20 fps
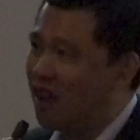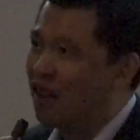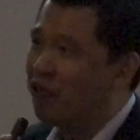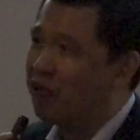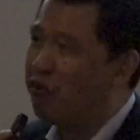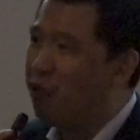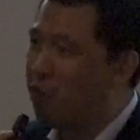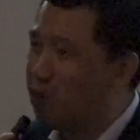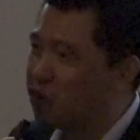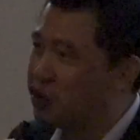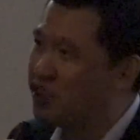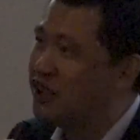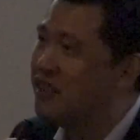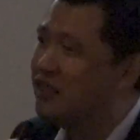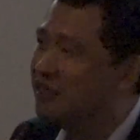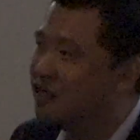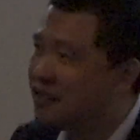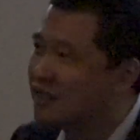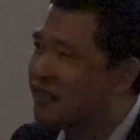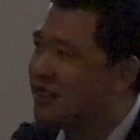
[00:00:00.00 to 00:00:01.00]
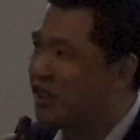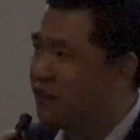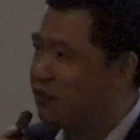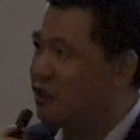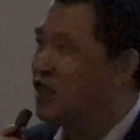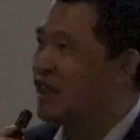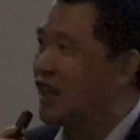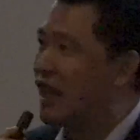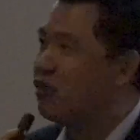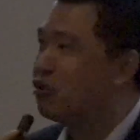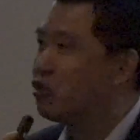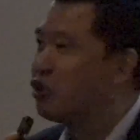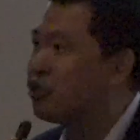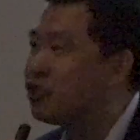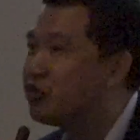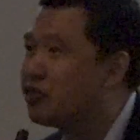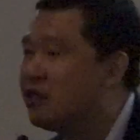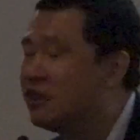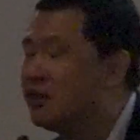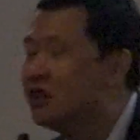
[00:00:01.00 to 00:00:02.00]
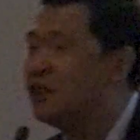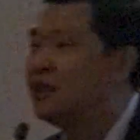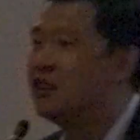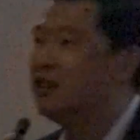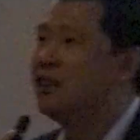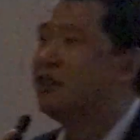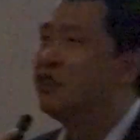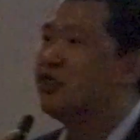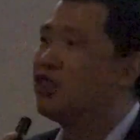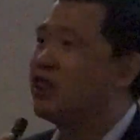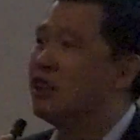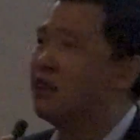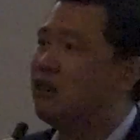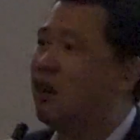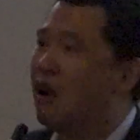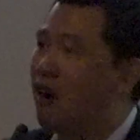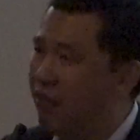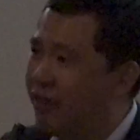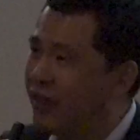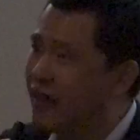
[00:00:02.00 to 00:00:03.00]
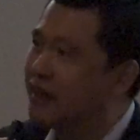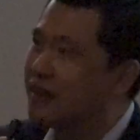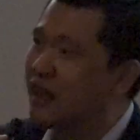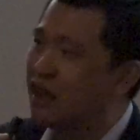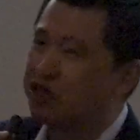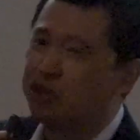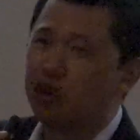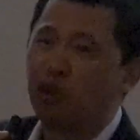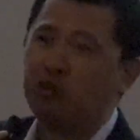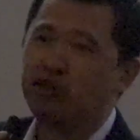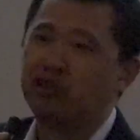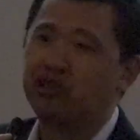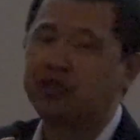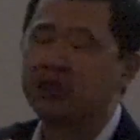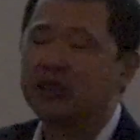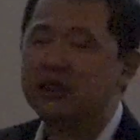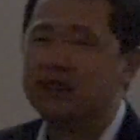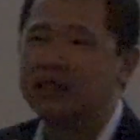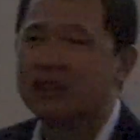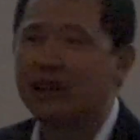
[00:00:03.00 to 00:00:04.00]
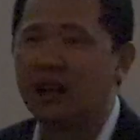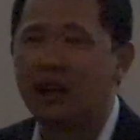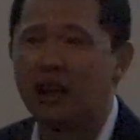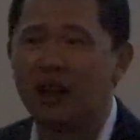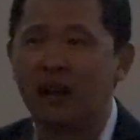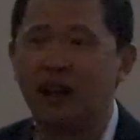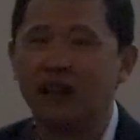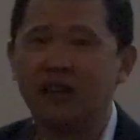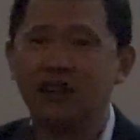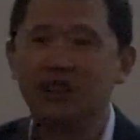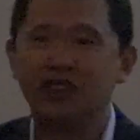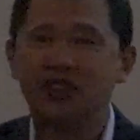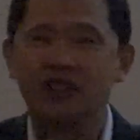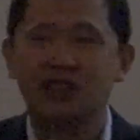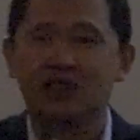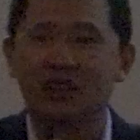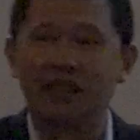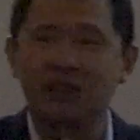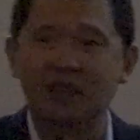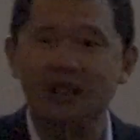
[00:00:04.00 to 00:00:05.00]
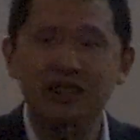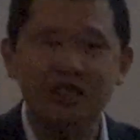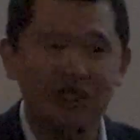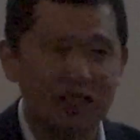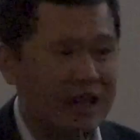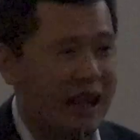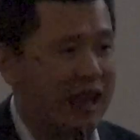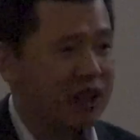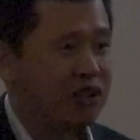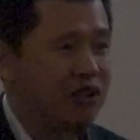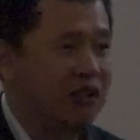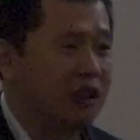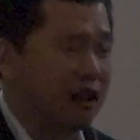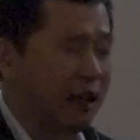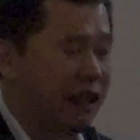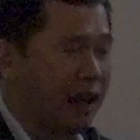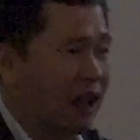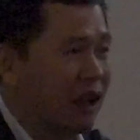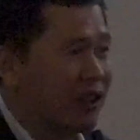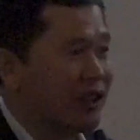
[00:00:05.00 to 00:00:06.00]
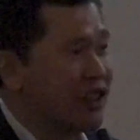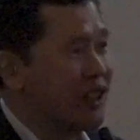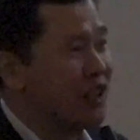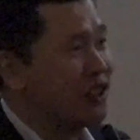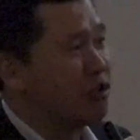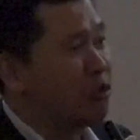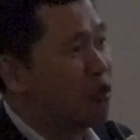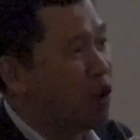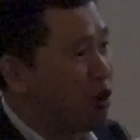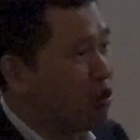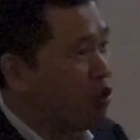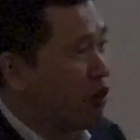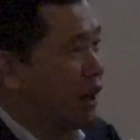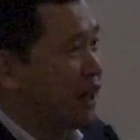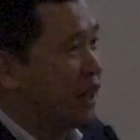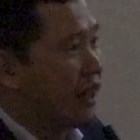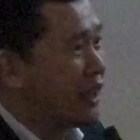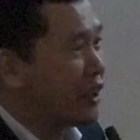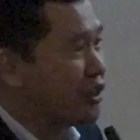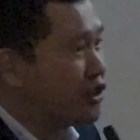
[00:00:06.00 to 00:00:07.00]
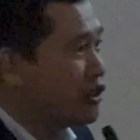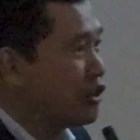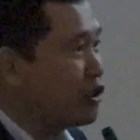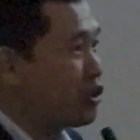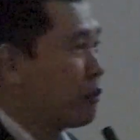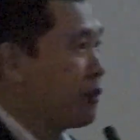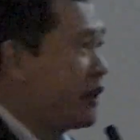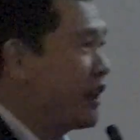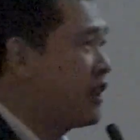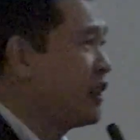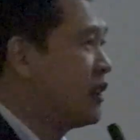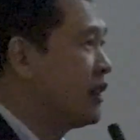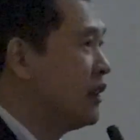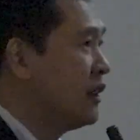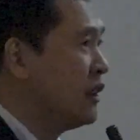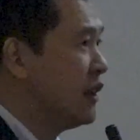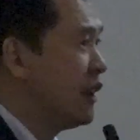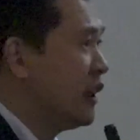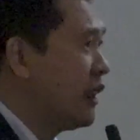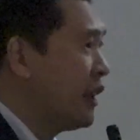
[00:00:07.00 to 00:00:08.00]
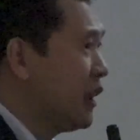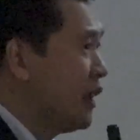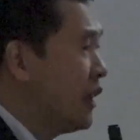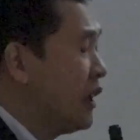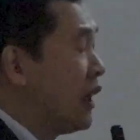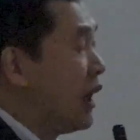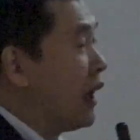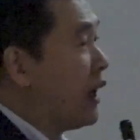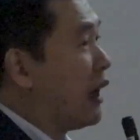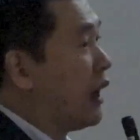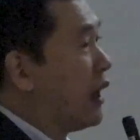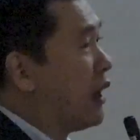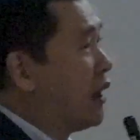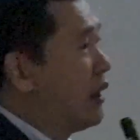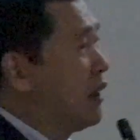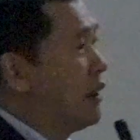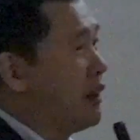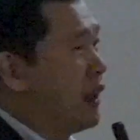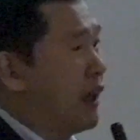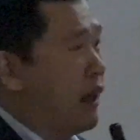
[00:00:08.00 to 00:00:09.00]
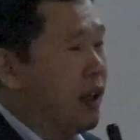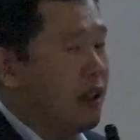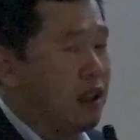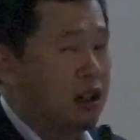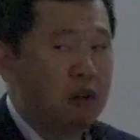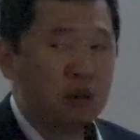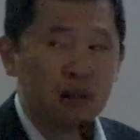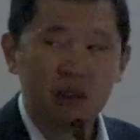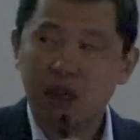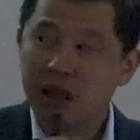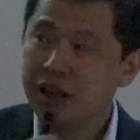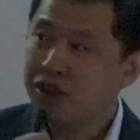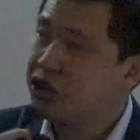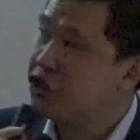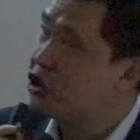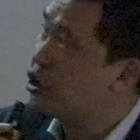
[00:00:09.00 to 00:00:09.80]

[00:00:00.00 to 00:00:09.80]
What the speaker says: 14 different countries. So I think that shows this is an internationally, I think it's well-recognized topic. And I would like to